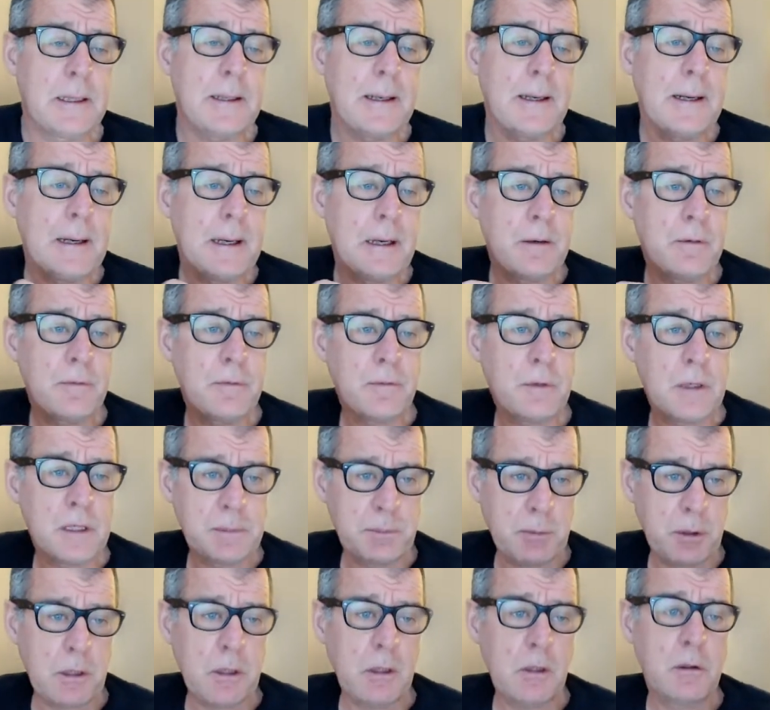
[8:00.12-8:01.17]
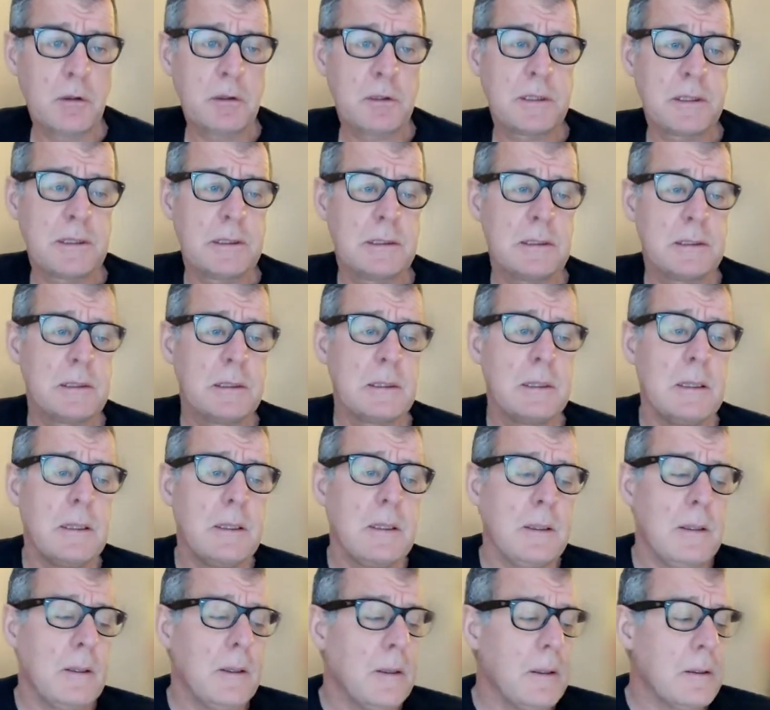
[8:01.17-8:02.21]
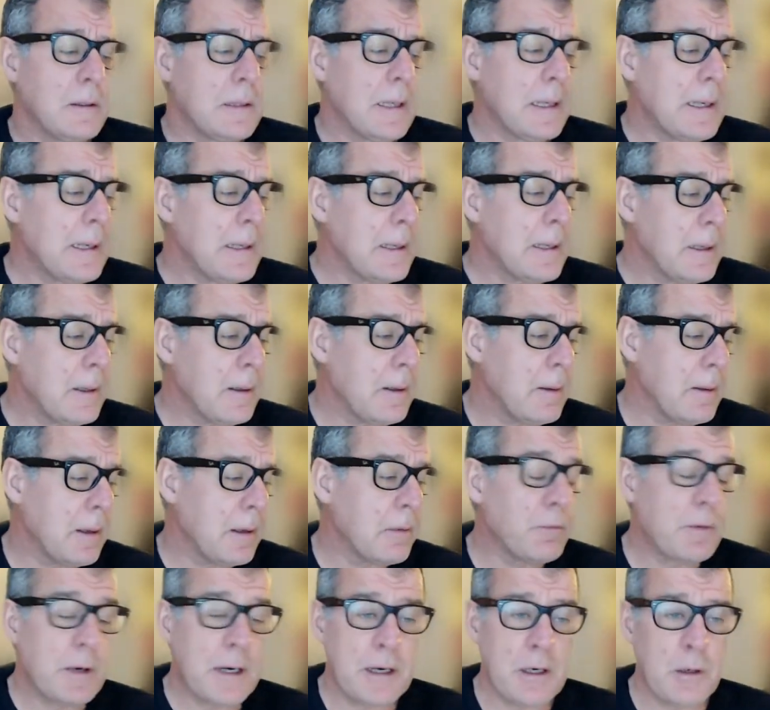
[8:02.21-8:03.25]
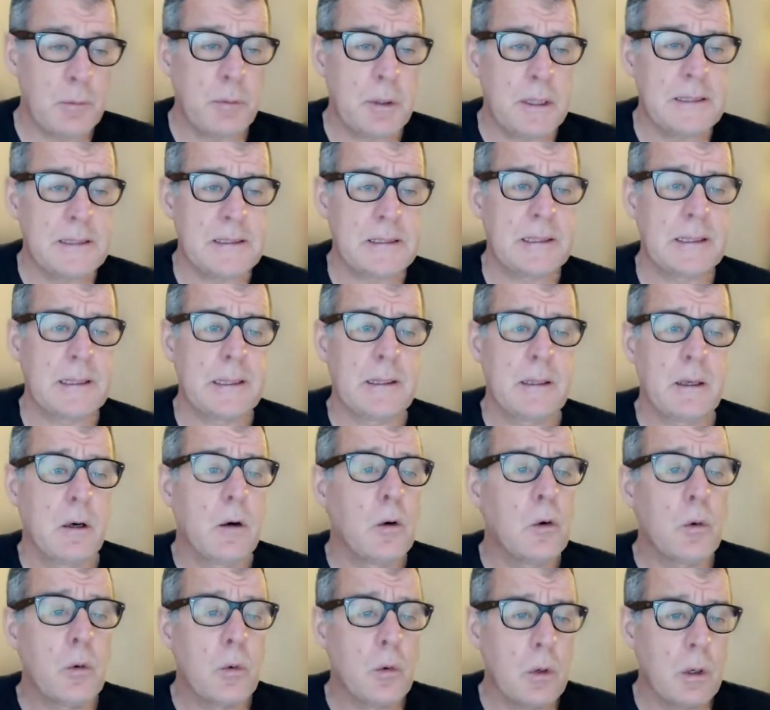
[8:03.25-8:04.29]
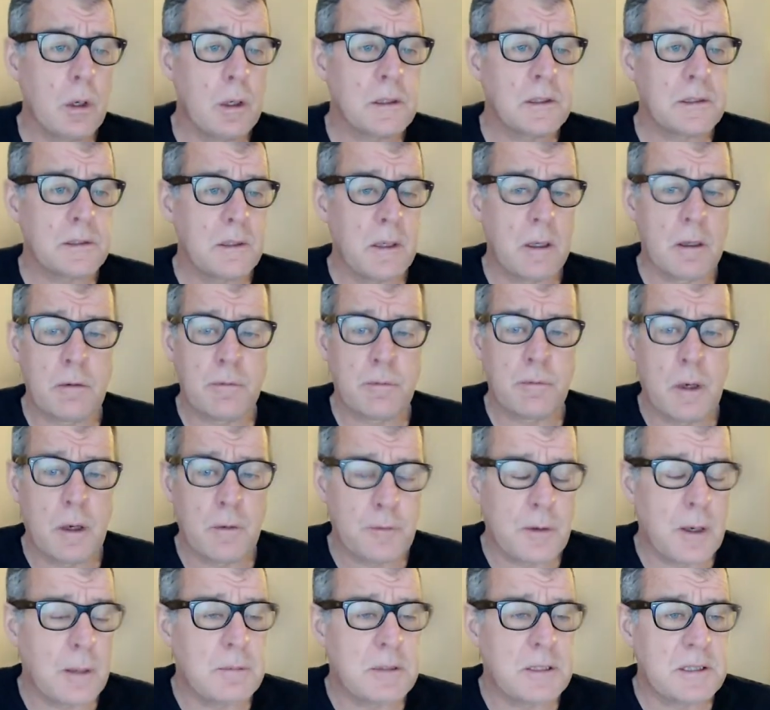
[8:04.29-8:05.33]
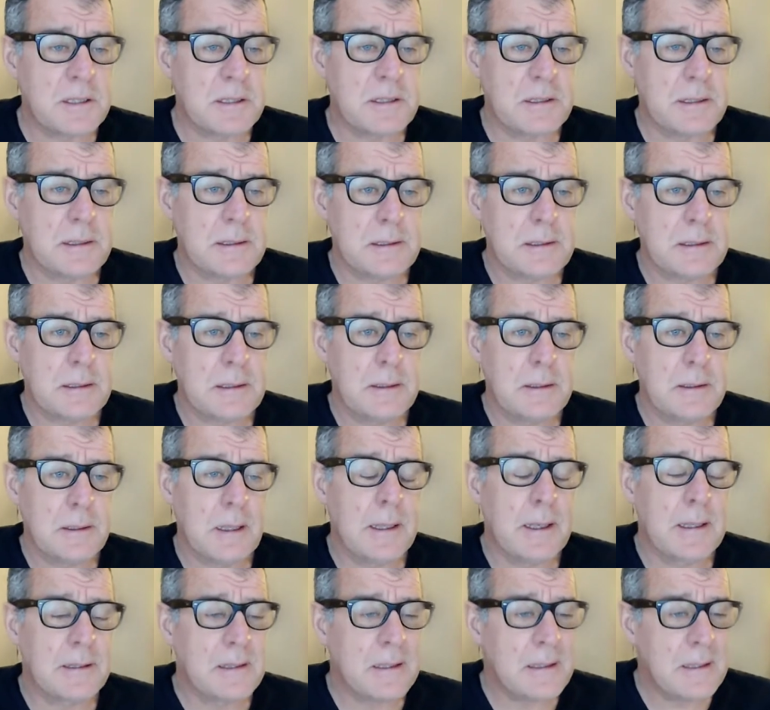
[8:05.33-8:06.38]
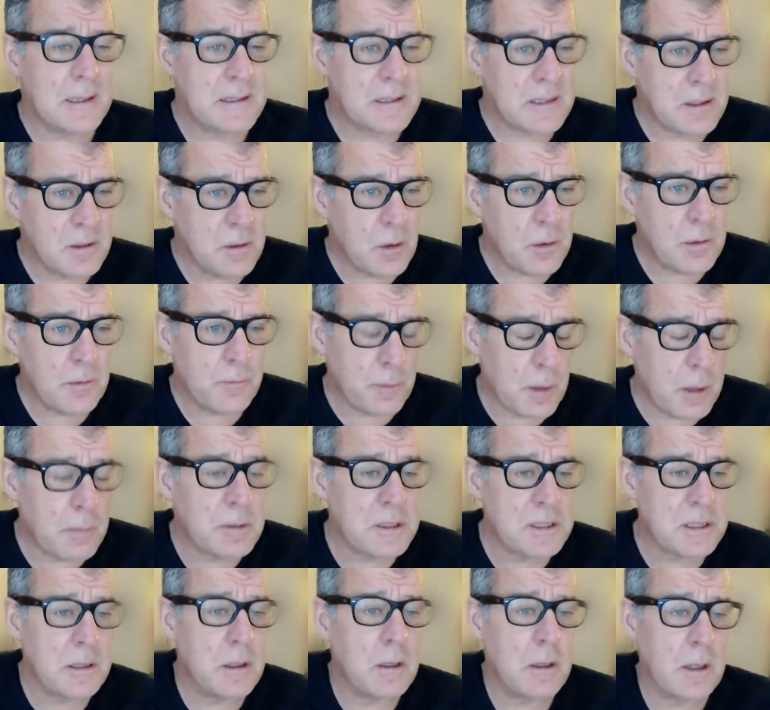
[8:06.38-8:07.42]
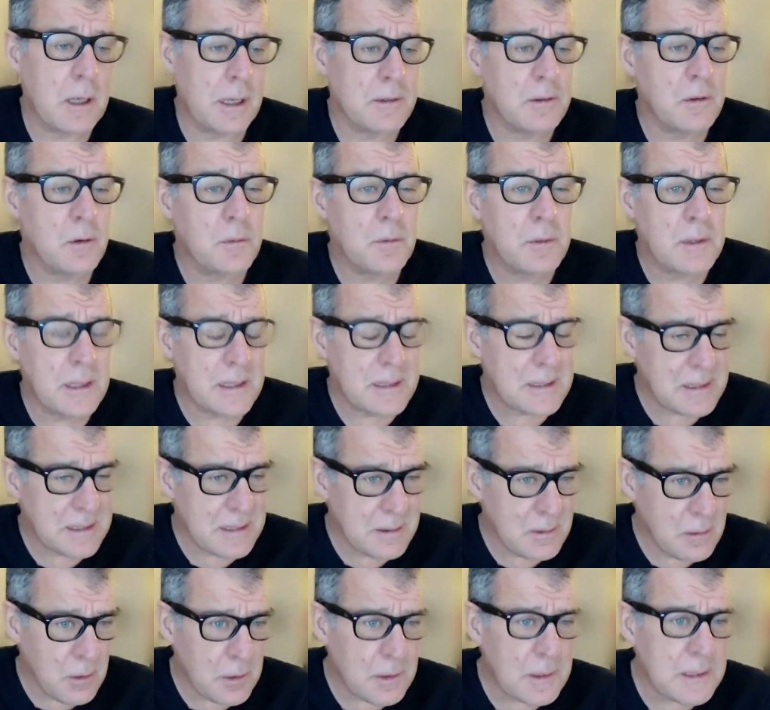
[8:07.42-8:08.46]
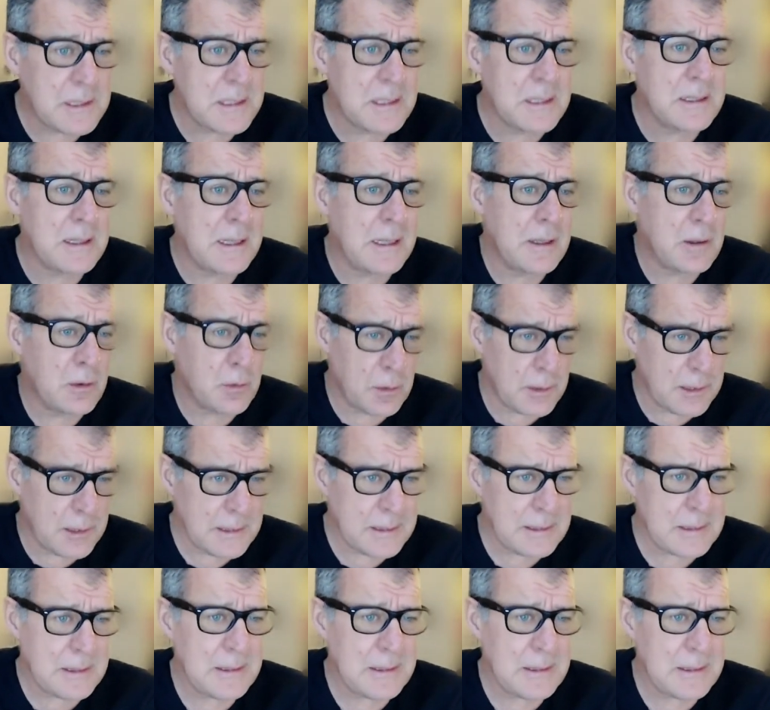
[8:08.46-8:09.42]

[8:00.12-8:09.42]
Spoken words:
I have aspergillosis, they invariably say, "Oh, farmer's disease," and I think that's not farmer's lung. That's not necessarily correct.